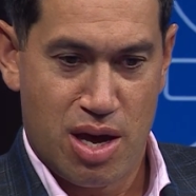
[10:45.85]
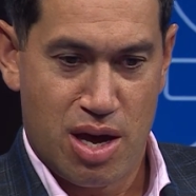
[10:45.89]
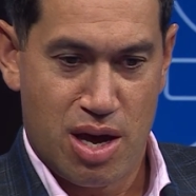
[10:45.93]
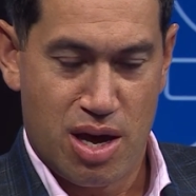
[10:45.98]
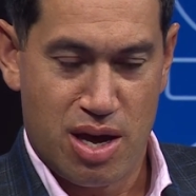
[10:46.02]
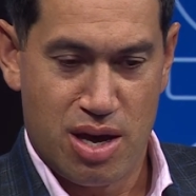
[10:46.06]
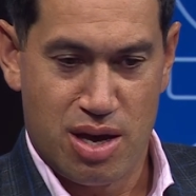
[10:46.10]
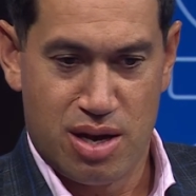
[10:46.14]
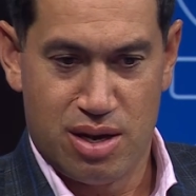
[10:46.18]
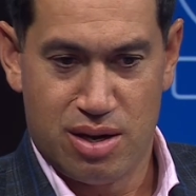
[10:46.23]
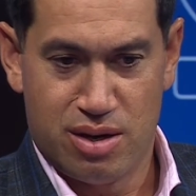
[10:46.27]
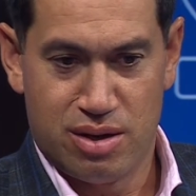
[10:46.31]

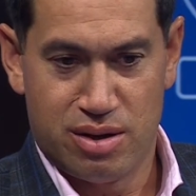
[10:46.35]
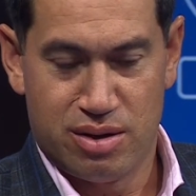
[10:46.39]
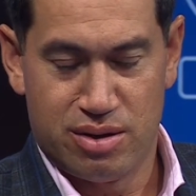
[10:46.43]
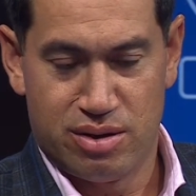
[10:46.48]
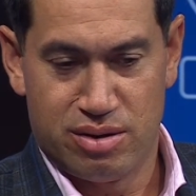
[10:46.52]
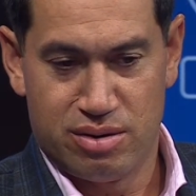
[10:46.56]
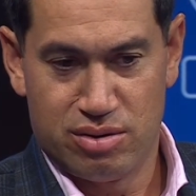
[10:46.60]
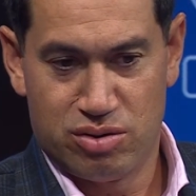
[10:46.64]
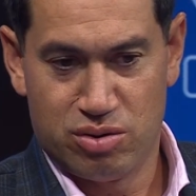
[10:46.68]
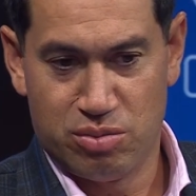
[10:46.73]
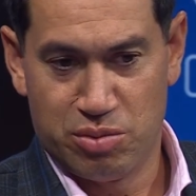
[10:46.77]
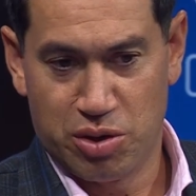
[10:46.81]
and
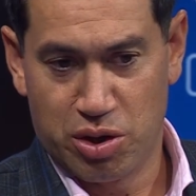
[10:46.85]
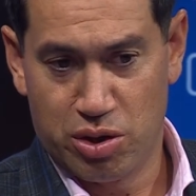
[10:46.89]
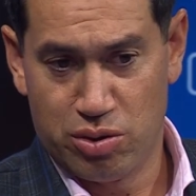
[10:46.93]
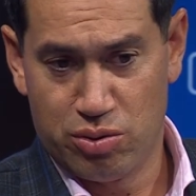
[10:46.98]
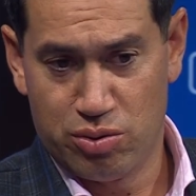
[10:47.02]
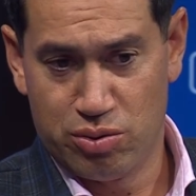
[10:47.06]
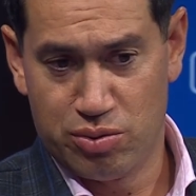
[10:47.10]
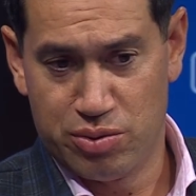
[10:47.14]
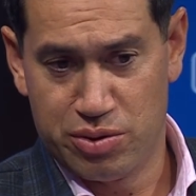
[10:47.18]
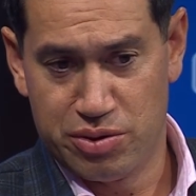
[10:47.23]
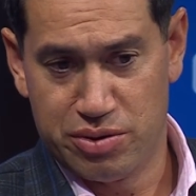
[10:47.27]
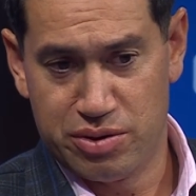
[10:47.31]

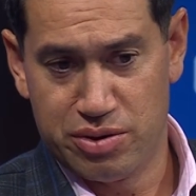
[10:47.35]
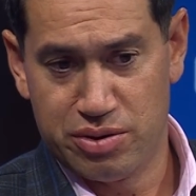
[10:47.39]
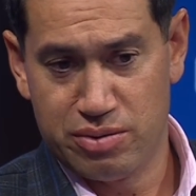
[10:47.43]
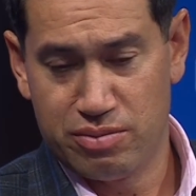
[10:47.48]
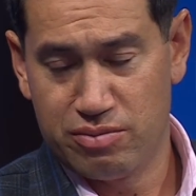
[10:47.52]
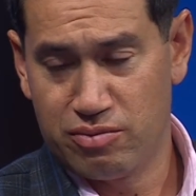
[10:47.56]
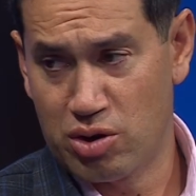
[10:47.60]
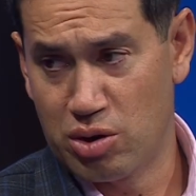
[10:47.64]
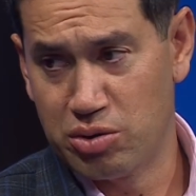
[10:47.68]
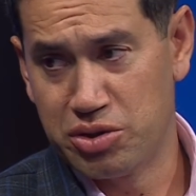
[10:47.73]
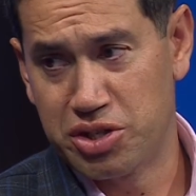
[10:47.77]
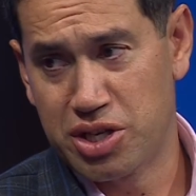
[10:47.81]
Swimangul
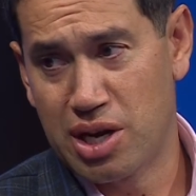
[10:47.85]
and Rohit